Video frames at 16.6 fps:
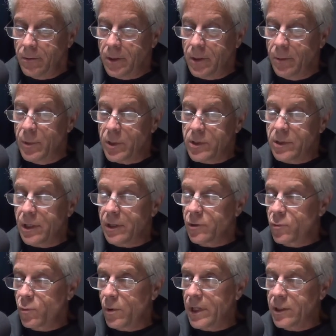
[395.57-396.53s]
commission in
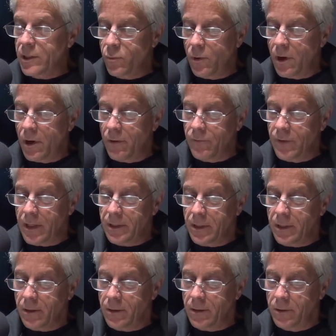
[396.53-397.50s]
2012 that
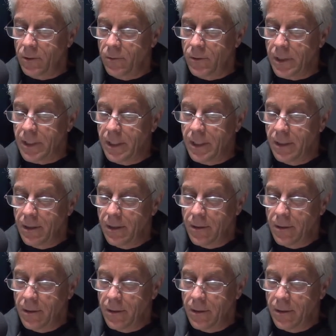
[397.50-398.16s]
concluded